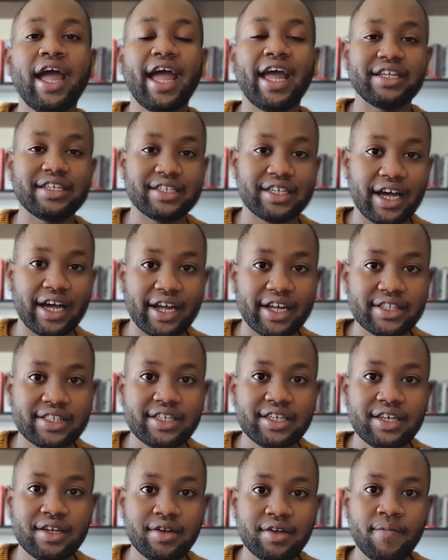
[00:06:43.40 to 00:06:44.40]

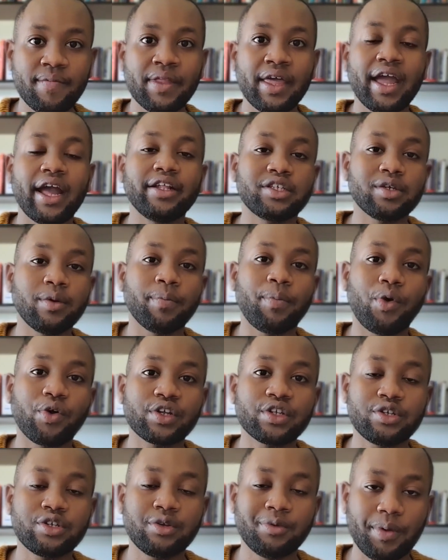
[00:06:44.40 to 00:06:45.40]
anxiety, it's
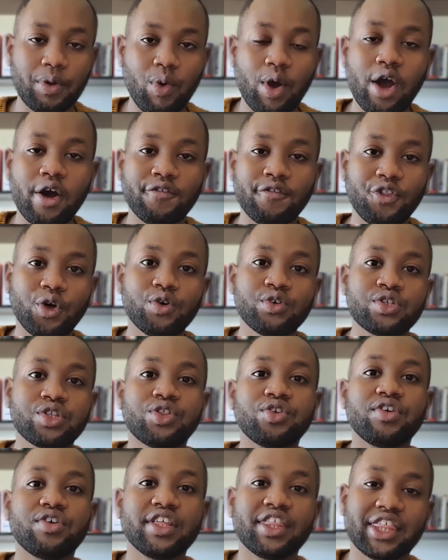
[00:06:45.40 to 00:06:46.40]
important to be aware of those
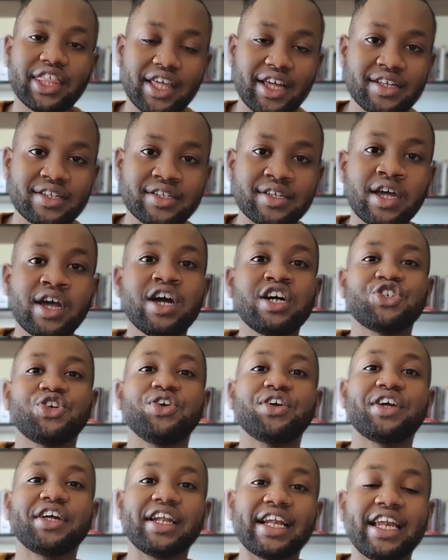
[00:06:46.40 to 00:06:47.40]
three things so
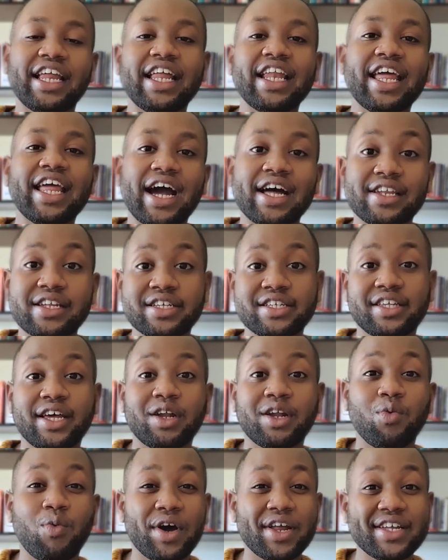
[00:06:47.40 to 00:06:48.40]
you can clearly
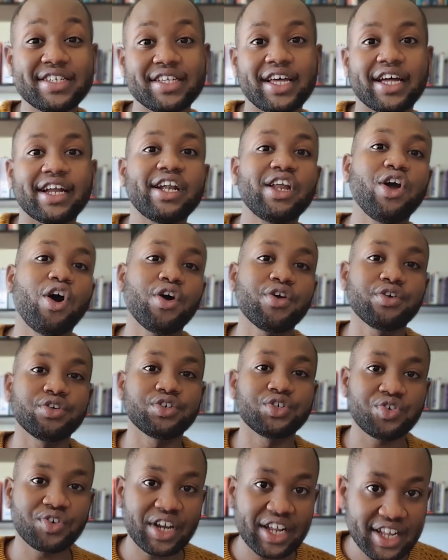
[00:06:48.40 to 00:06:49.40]
understand what exactly are your
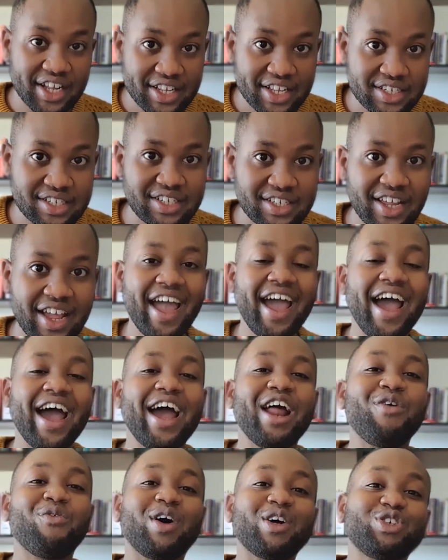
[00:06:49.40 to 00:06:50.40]
triggers
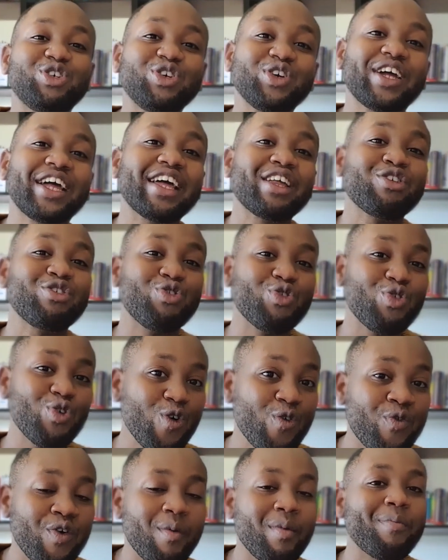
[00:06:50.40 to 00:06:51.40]
and what you can
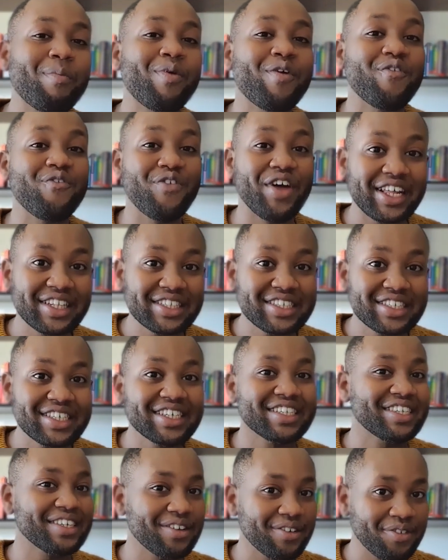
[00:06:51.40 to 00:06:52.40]
do from a
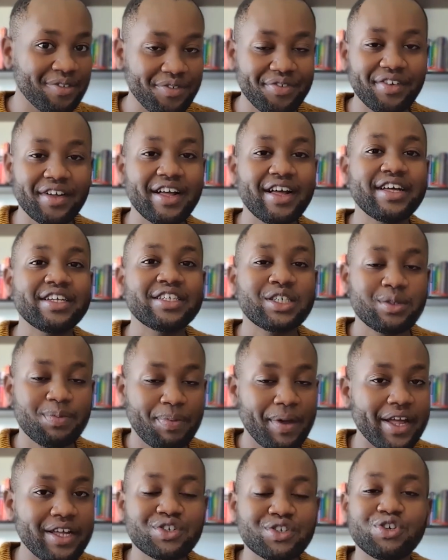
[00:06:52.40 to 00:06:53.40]
preventative
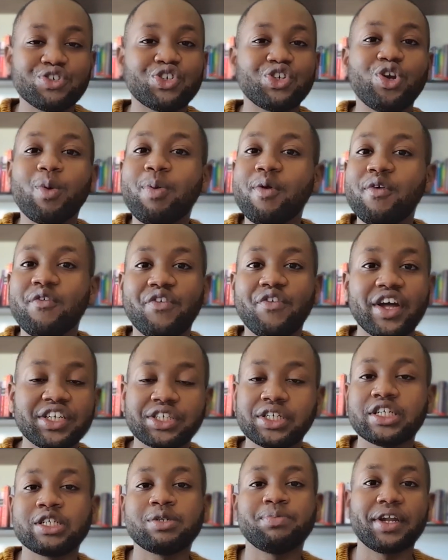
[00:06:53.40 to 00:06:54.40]
space, because
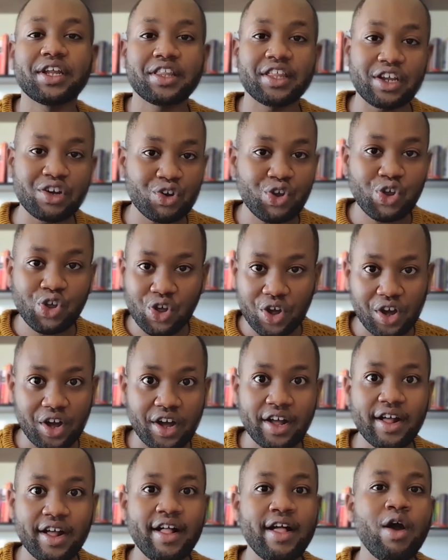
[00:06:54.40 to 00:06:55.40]
prevention is better than
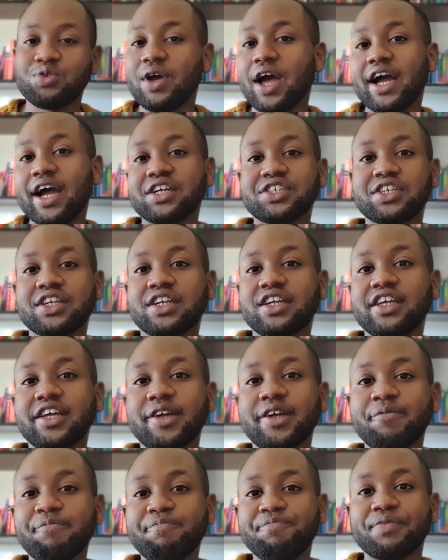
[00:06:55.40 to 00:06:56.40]
cure, to
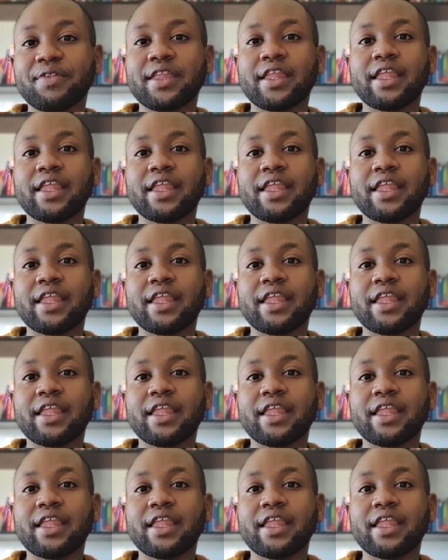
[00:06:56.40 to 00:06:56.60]
actually